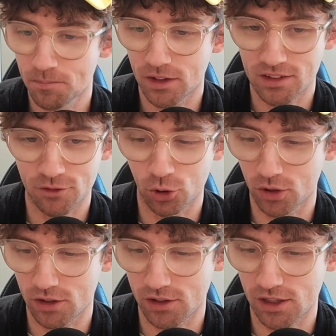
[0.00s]
Let's have a
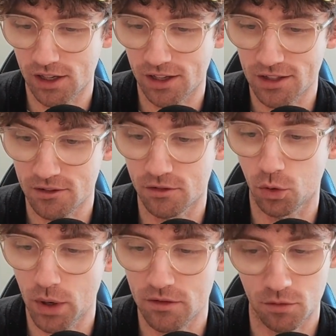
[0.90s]
look at the uh, the uh,
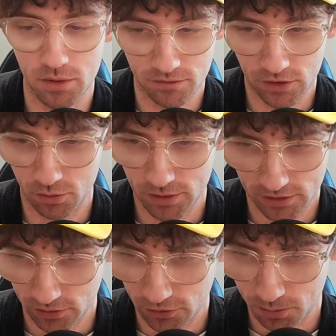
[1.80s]
tweet from the official
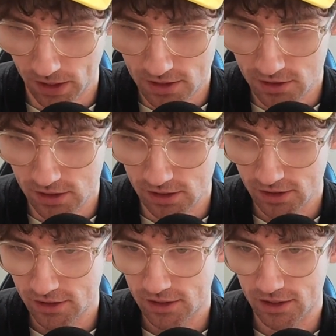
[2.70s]
Matildas page here.
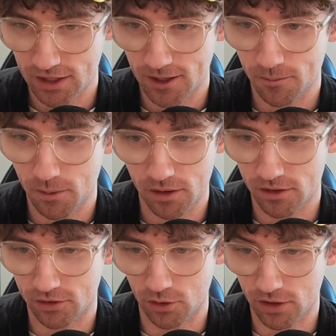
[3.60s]
Um,
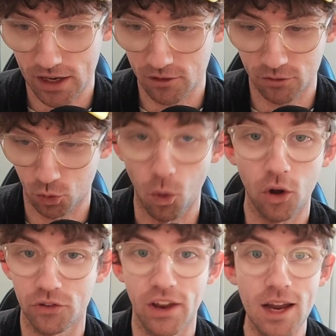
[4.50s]
so Caitlin Foord
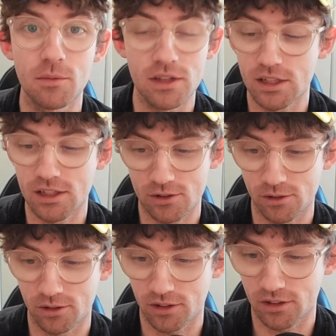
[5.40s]
was named in the
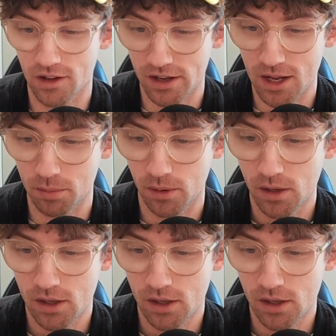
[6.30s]
initial lineup.